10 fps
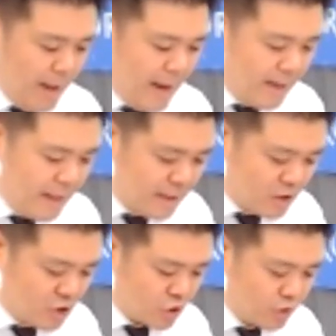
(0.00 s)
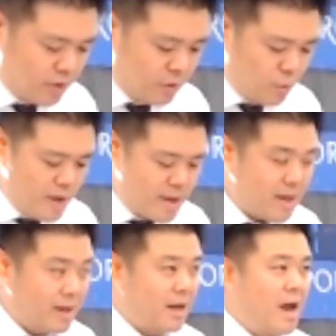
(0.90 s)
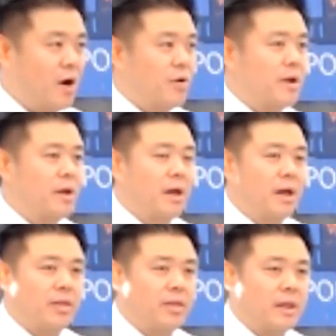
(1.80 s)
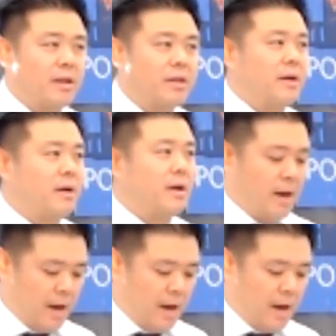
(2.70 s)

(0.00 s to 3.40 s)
and it is certain we can carry nothing